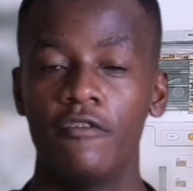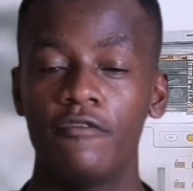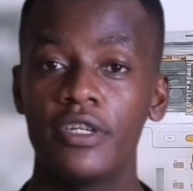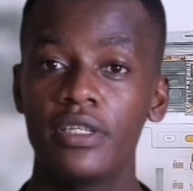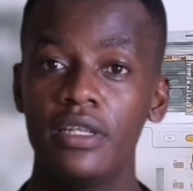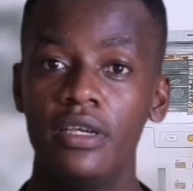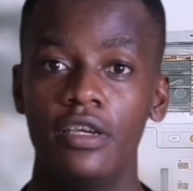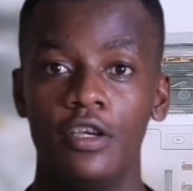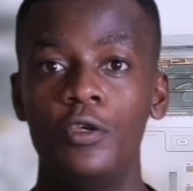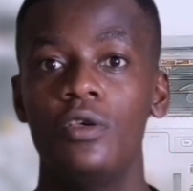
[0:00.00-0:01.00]

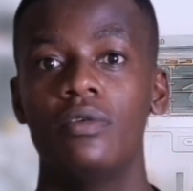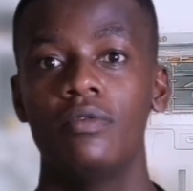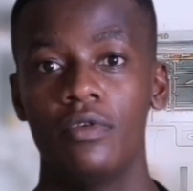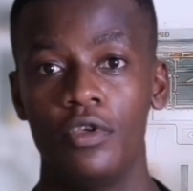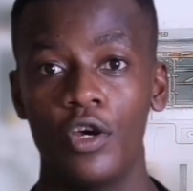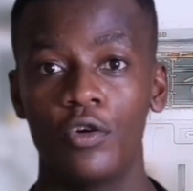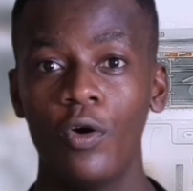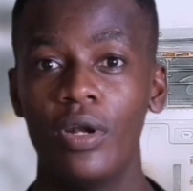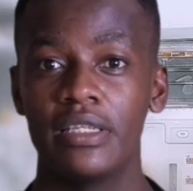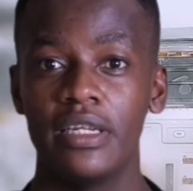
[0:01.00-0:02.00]
Firstly, your
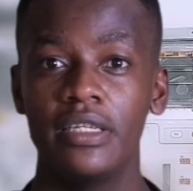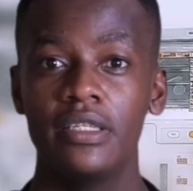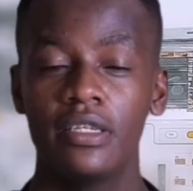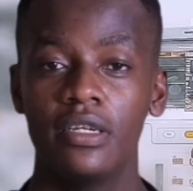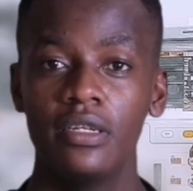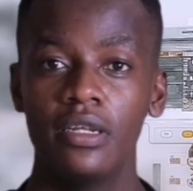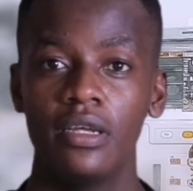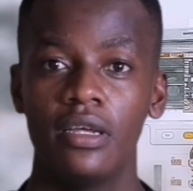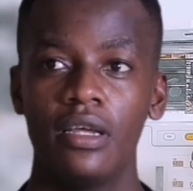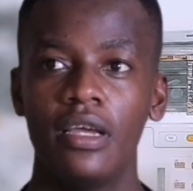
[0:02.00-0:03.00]
role as an
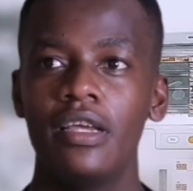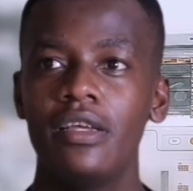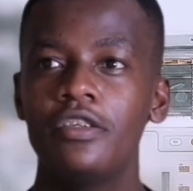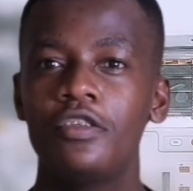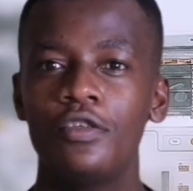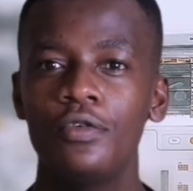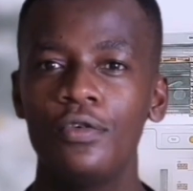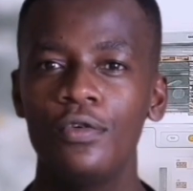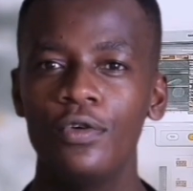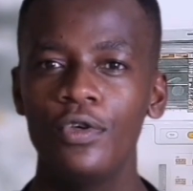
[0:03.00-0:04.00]
intern is
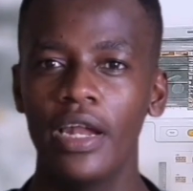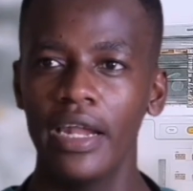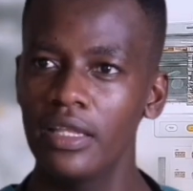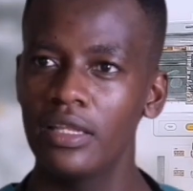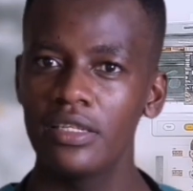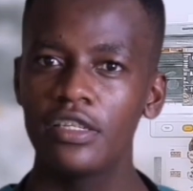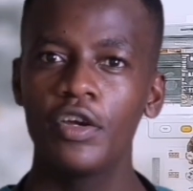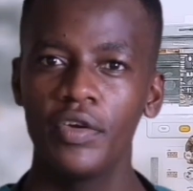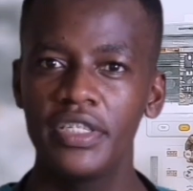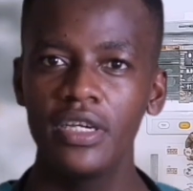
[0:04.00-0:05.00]
you're like the
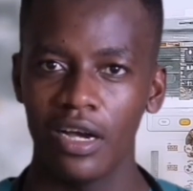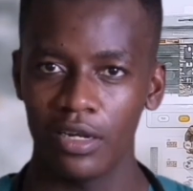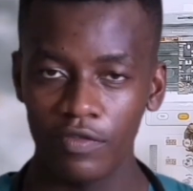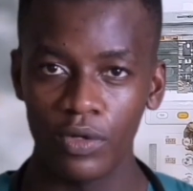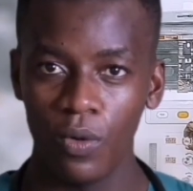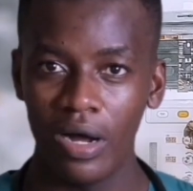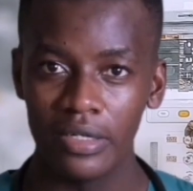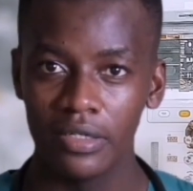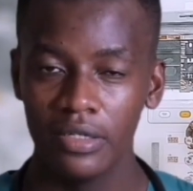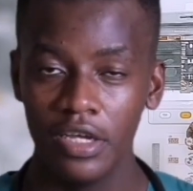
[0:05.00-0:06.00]
security guard of the ward.